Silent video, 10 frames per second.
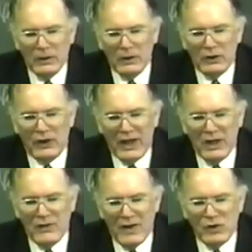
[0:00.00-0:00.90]
they
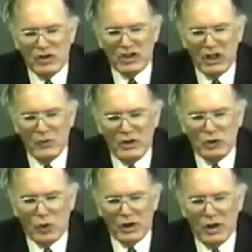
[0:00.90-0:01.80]
of every city
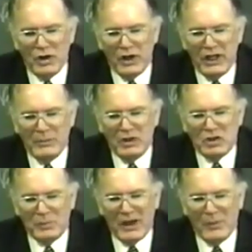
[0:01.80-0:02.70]
resorted unto him, he
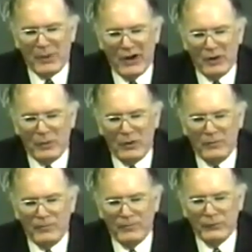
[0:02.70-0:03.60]
spake a parable.
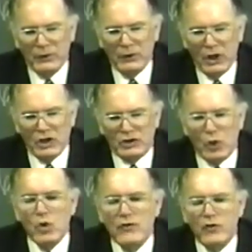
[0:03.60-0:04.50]
The
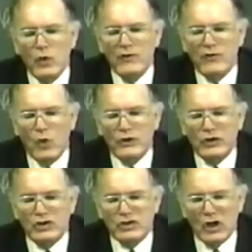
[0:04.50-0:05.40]
sower went forth to
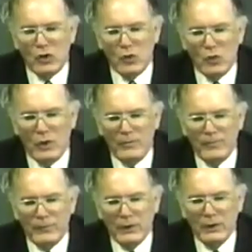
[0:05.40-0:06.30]
sow,
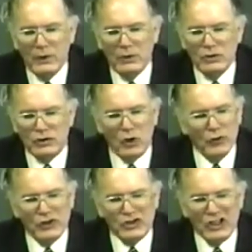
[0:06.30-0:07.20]
sow
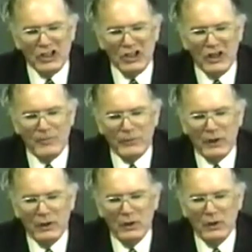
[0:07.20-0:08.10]
the seed.
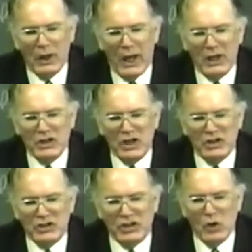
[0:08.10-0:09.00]
And as he
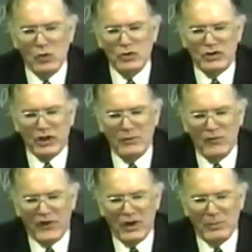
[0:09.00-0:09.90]
sowed, some
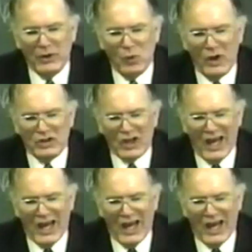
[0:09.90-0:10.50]
fell by the wayside